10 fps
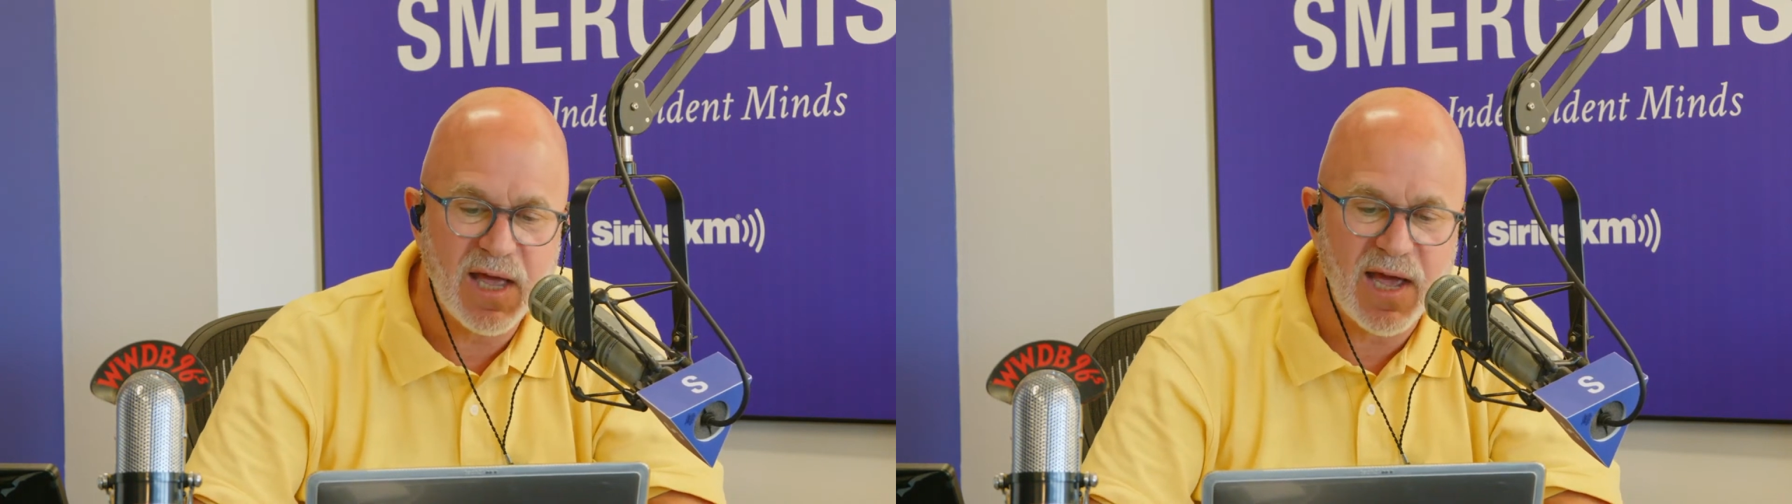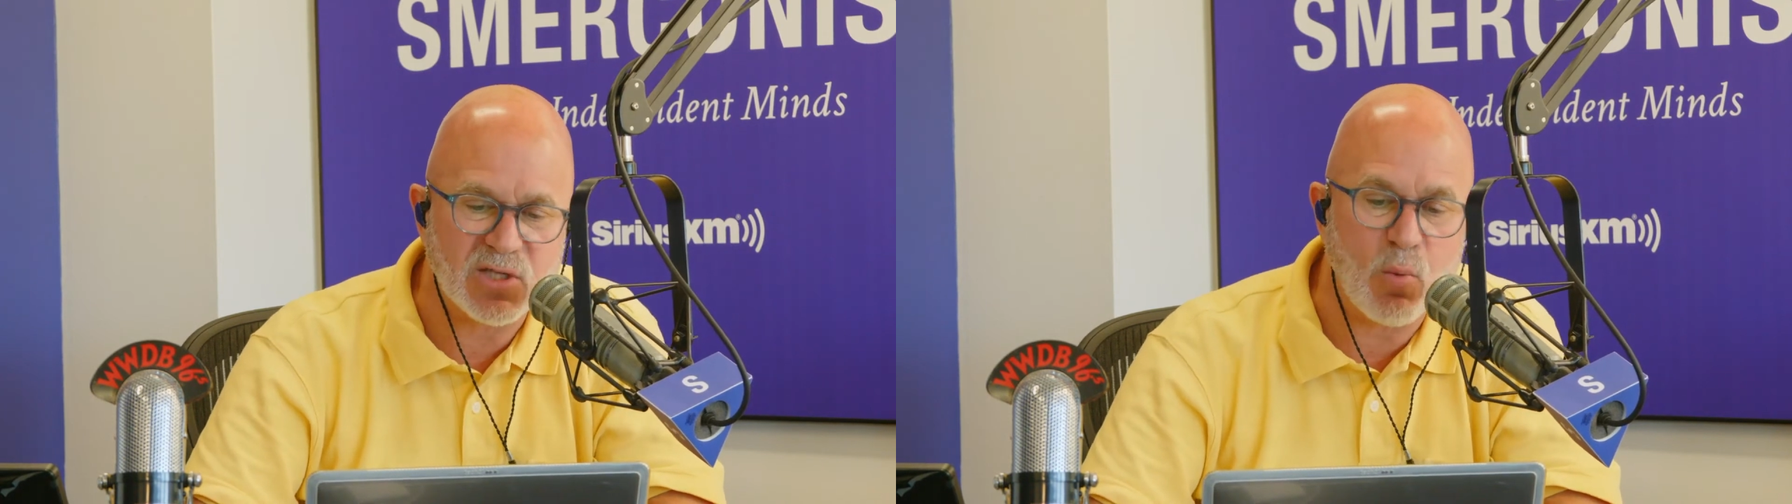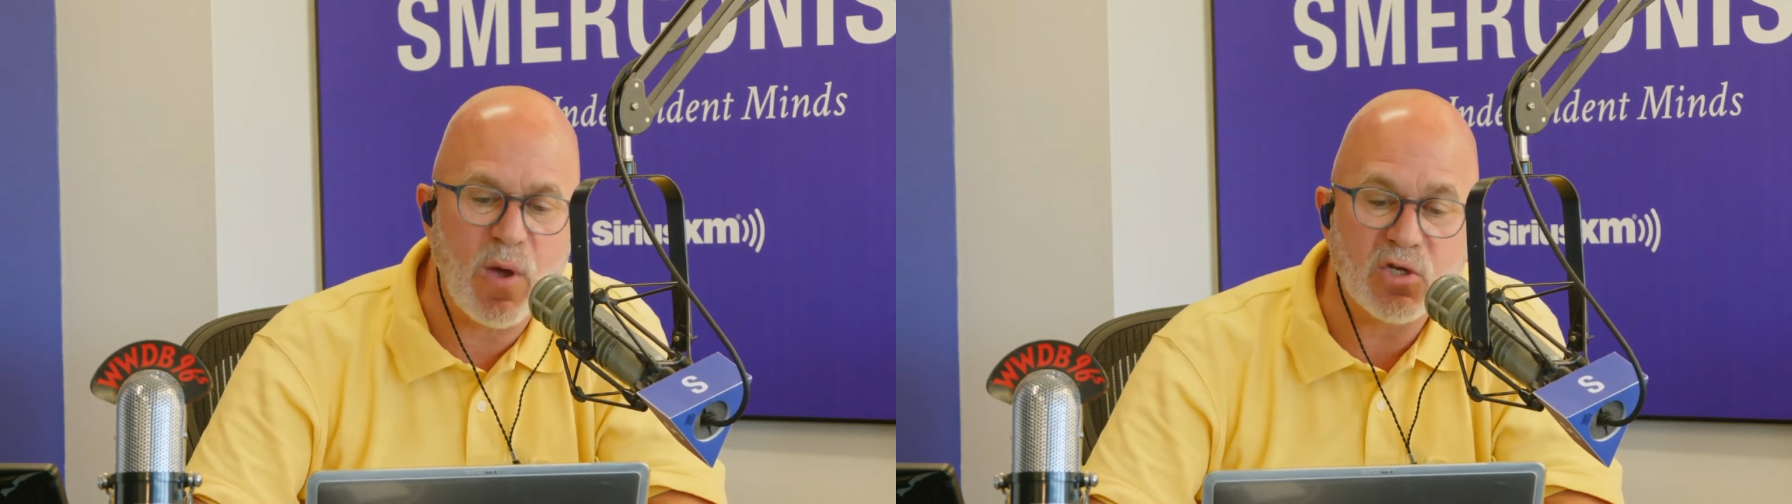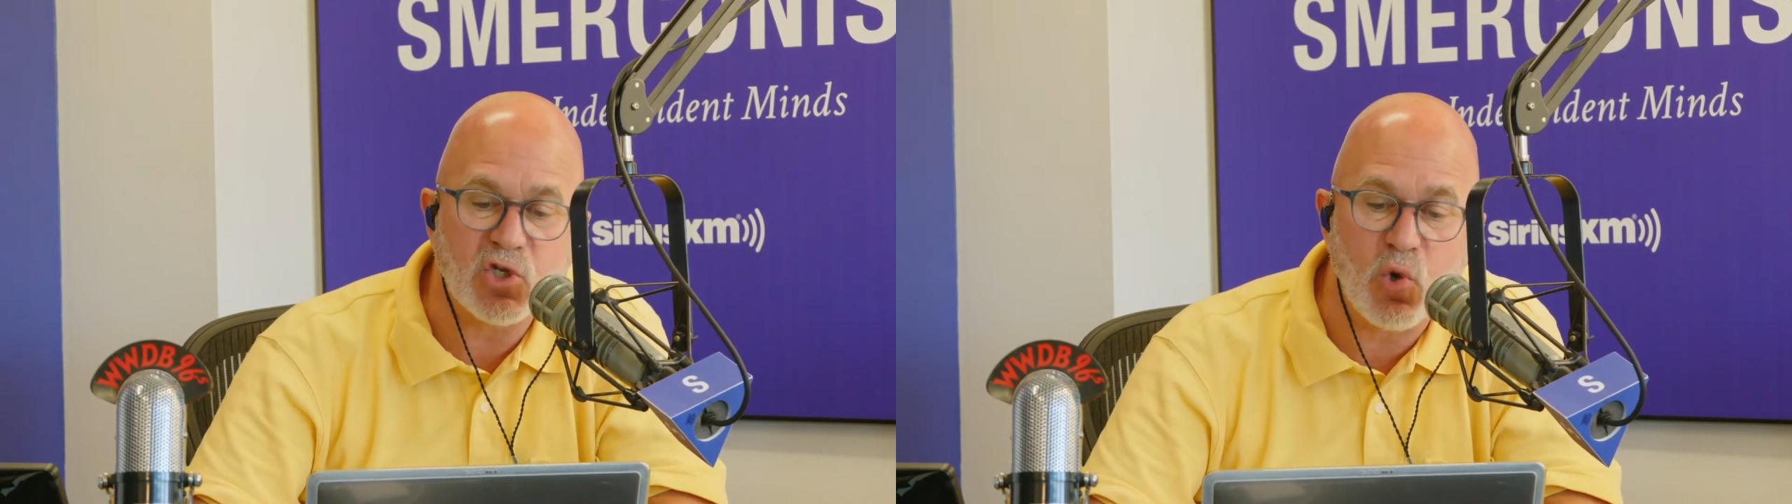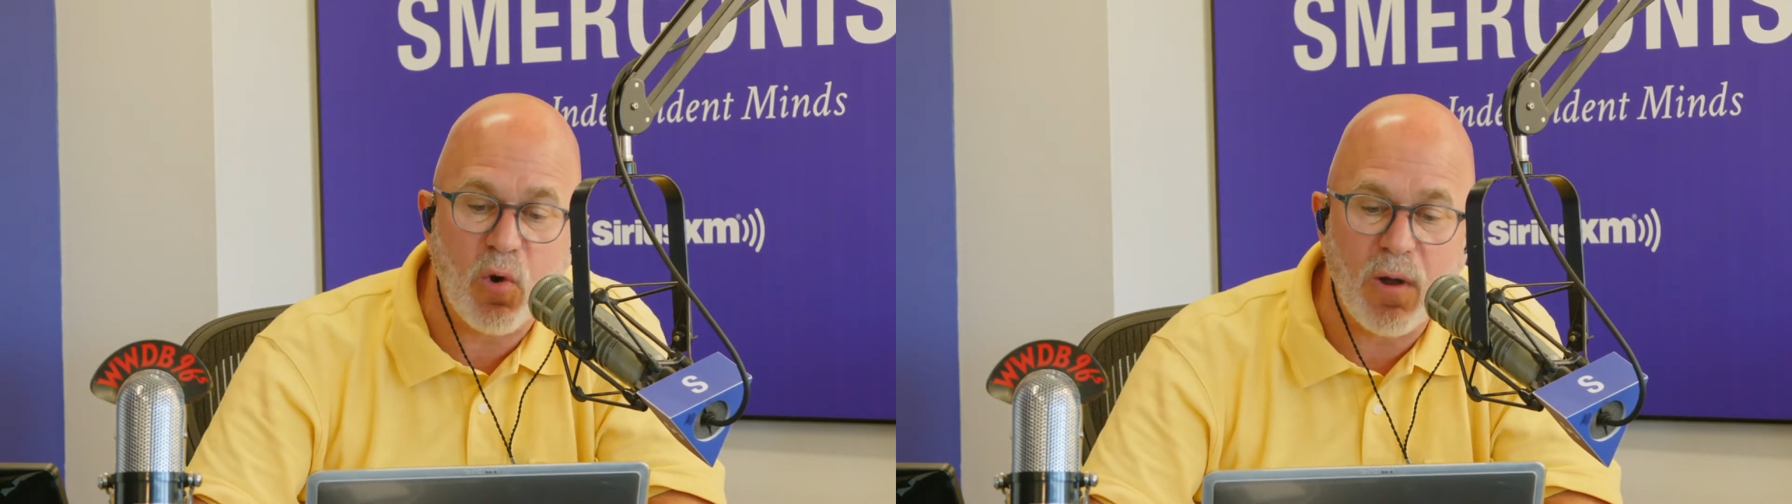as a way to
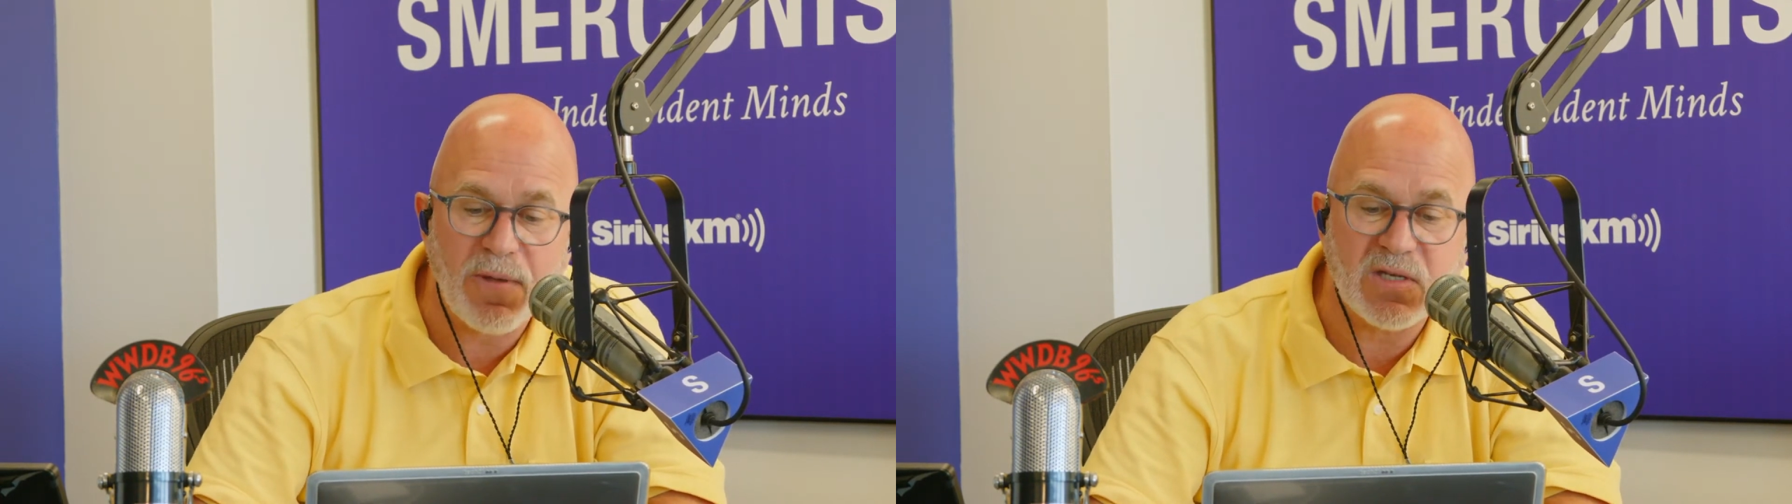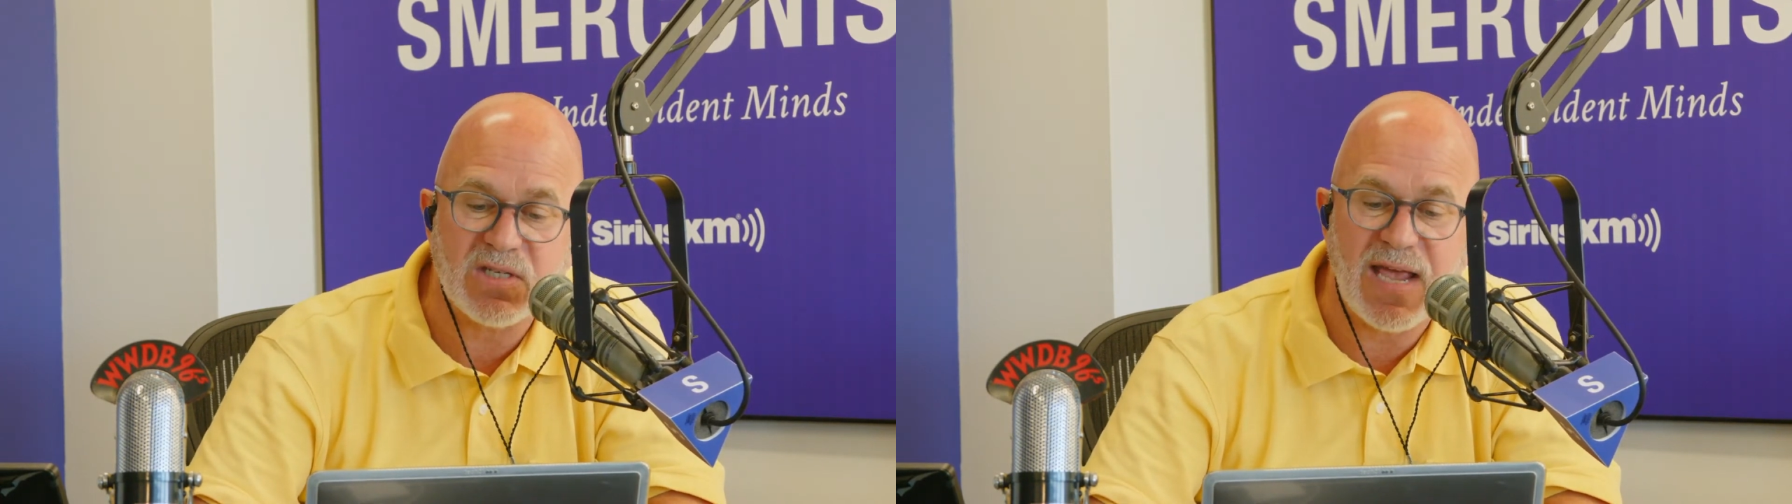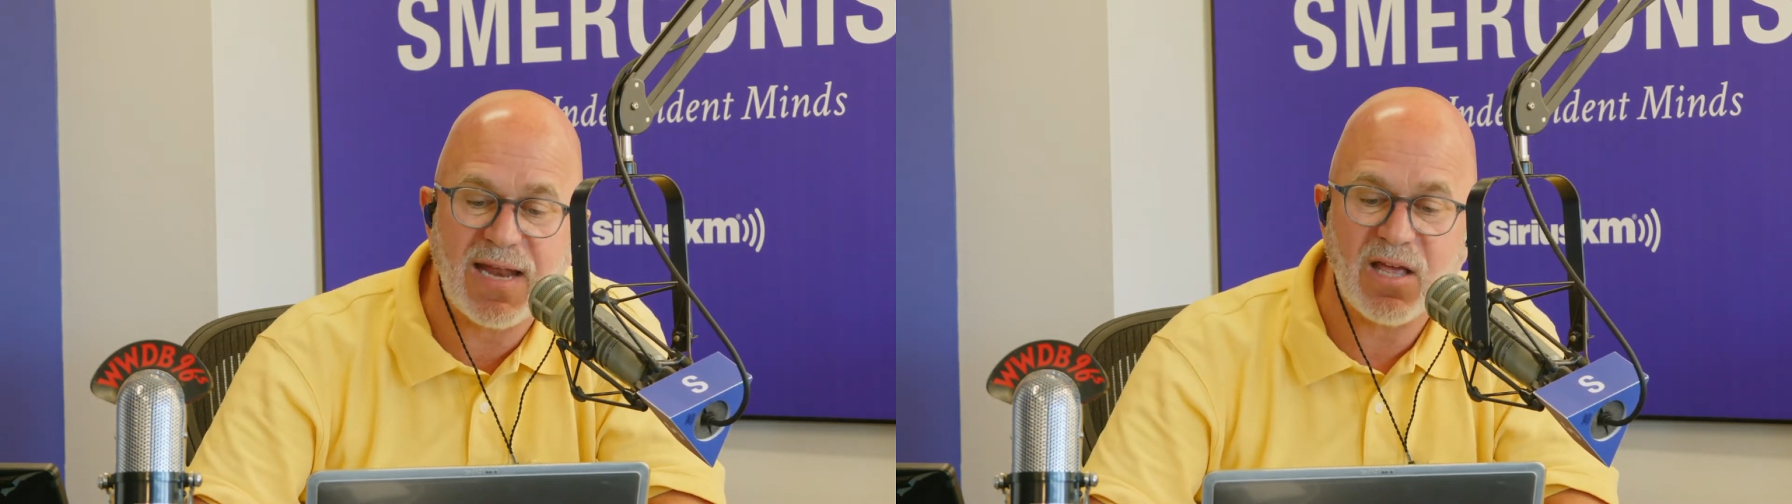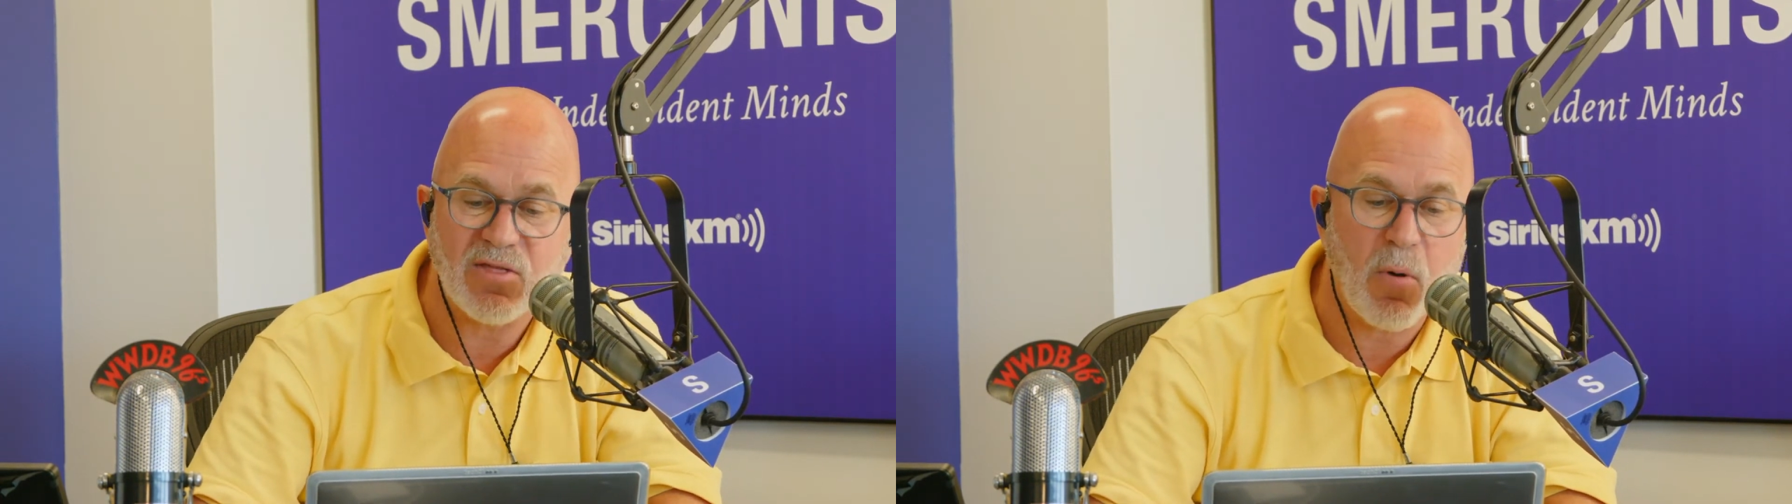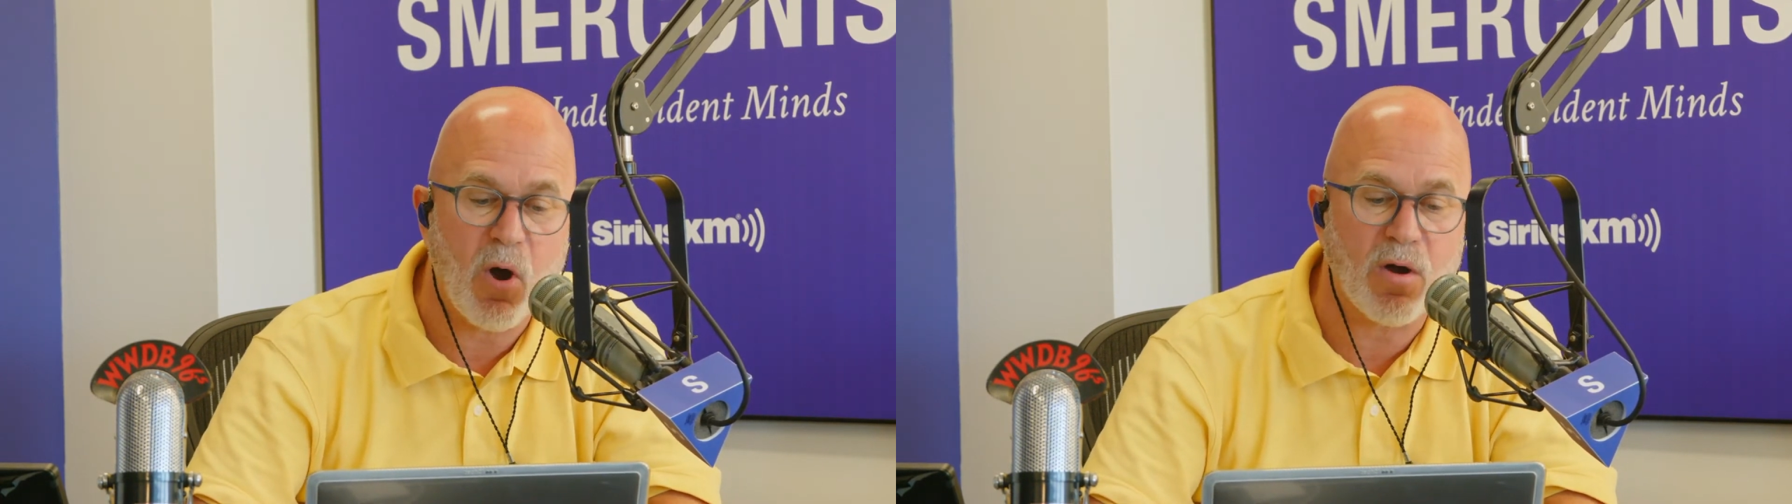shore up his standing in
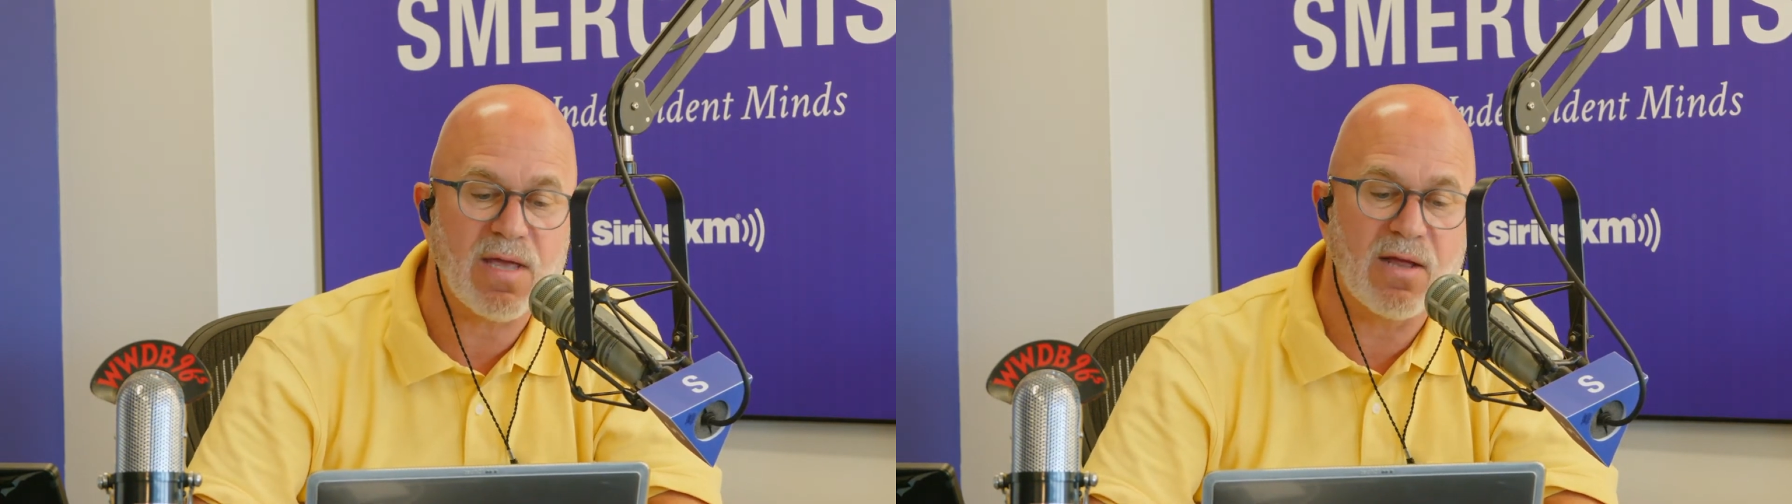the party